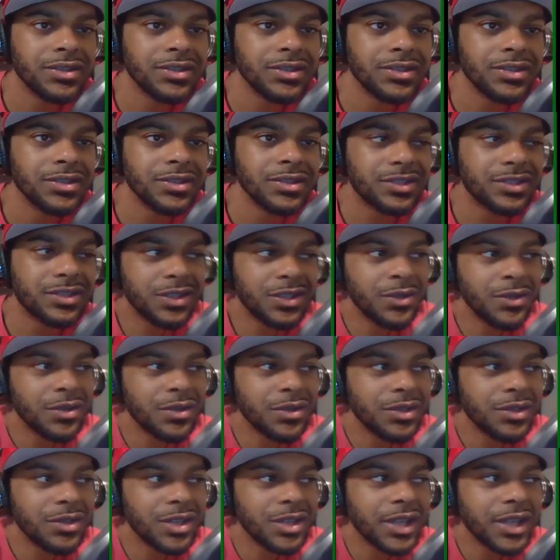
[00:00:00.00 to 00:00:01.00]

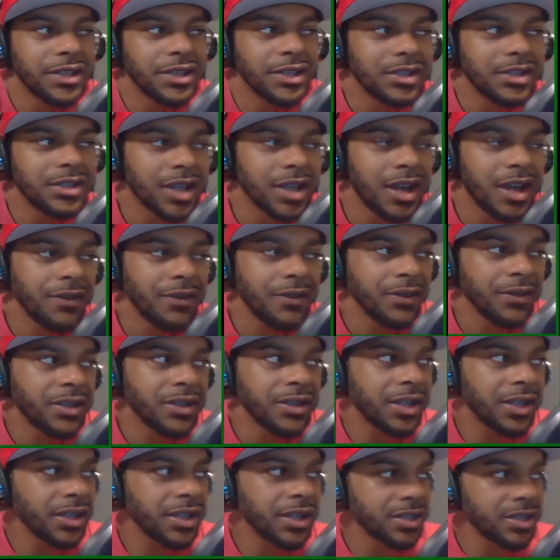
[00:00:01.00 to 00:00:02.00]
So like
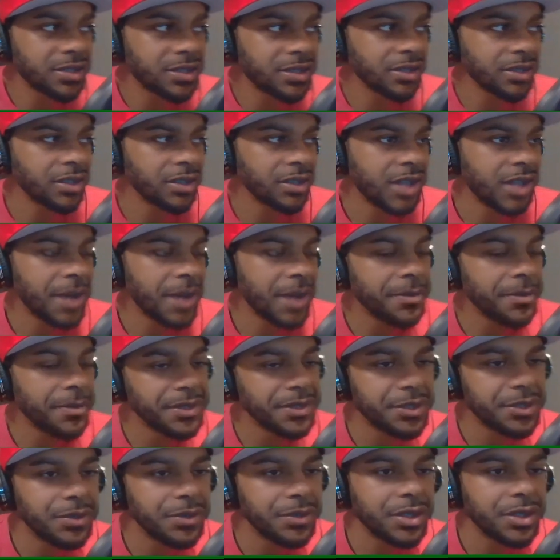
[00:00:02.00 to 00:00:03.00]
everything is an
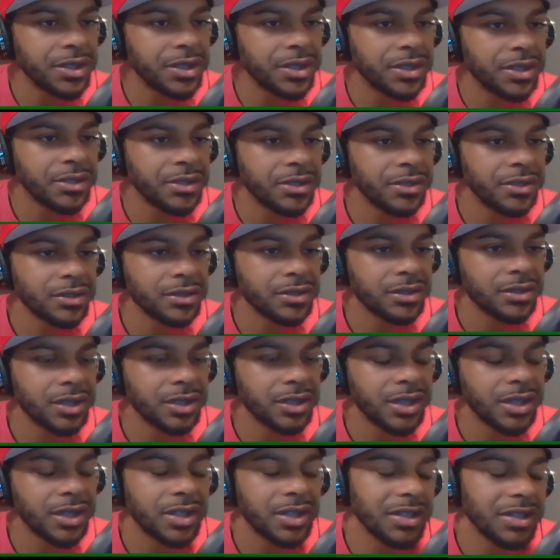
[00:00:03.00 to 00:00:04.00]
opportunity
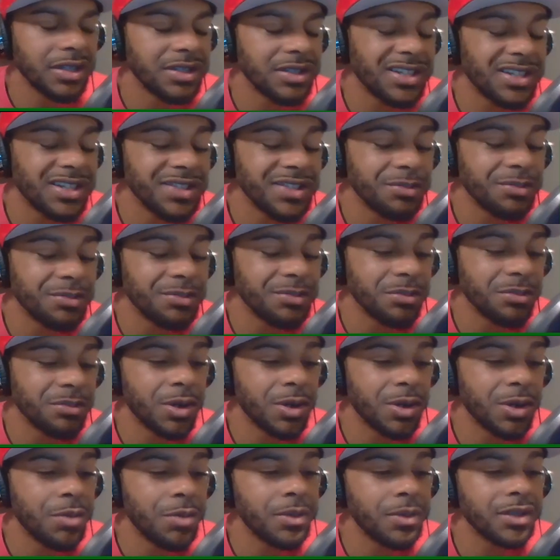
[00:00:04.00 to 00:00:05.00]
and a teachable
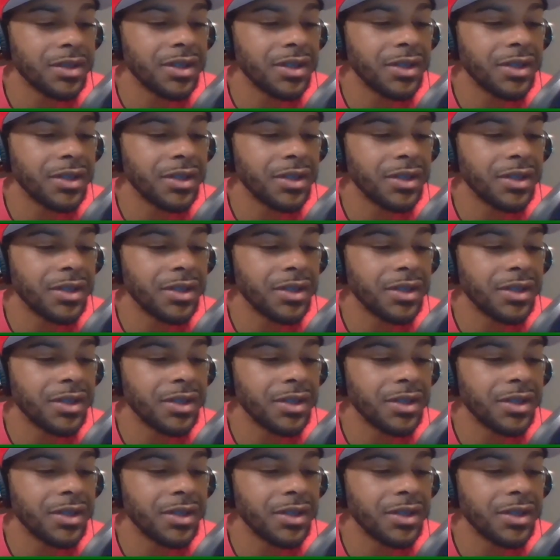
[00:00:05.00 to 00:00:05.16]
moment.